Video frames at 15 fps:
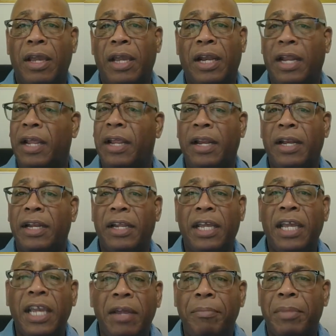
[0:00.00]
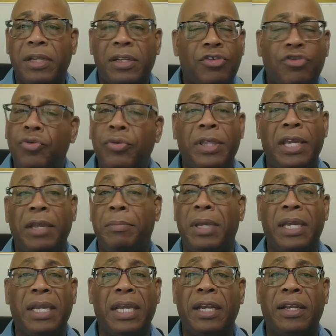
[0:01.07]
And it hit me. The truth hit
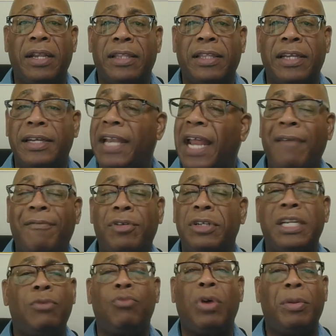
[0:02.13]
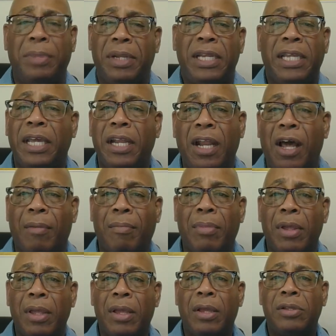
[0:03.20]
me again that the devil didn't want me to get
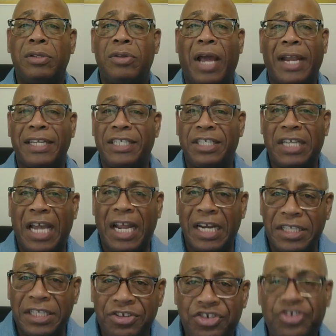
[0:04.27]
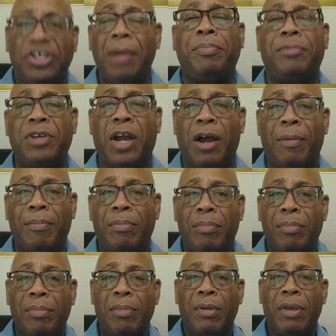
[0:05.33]
up. So I kind of jumped up
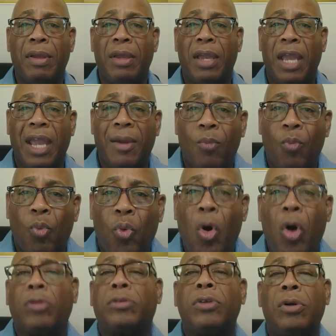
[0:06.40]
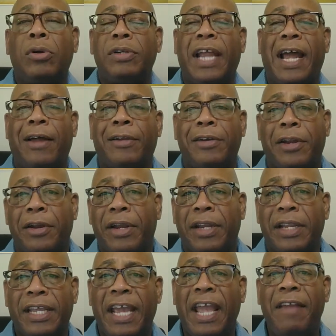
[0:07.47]
and walked on down there
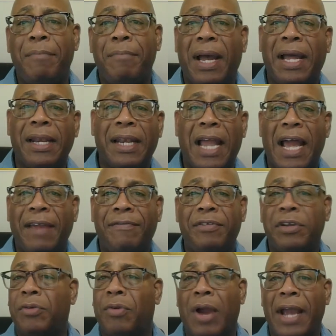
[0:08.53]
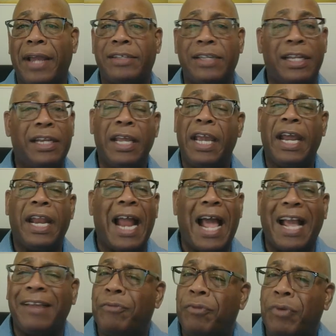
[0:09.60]
and gave my life to Christ. And
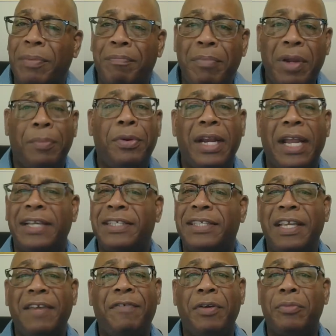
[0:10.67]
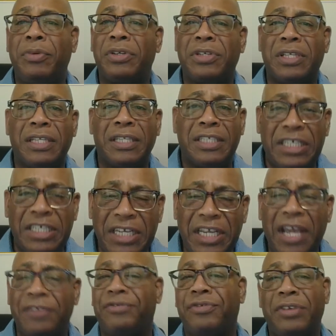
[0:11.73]
I remember it as if it was
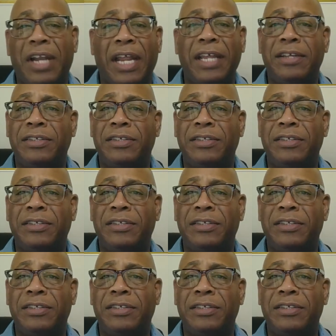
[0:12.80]
yesterday.